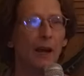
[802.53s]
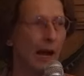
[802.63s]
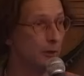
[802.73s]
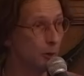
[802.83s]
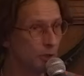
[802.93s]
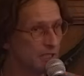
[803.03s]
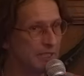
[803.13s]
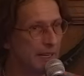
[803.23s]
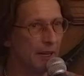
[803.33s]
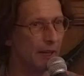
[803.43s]
And you can
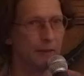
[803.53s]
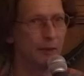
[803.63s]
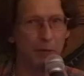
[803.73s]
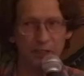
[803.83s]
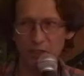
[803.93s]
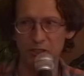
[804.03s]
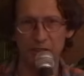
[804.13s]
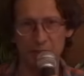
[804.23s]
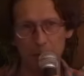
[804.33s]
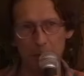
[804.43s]
see it in the pictures
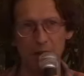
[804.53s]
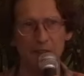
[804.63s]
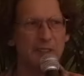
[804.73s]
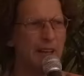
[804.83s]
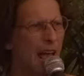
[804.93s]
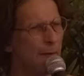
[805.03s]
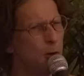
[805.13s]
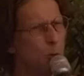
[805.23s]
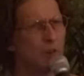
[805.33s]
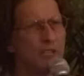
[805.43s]
of these people in the day.
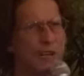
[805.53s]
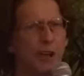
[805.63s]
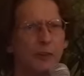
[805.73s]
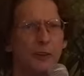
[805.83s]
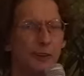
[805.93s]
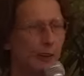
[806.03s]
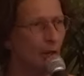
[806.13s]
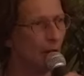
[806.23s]
Everyone is healthy.